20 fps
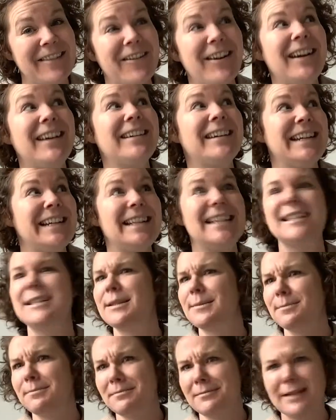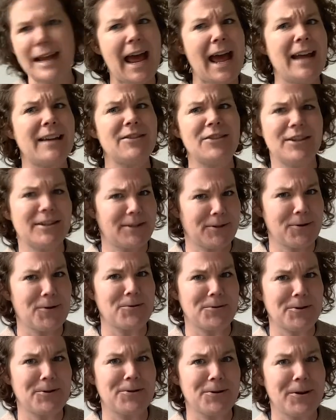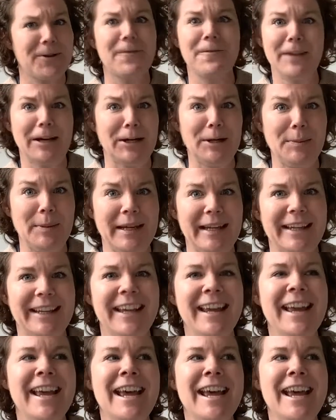Well, it is not just a grocery store, very big.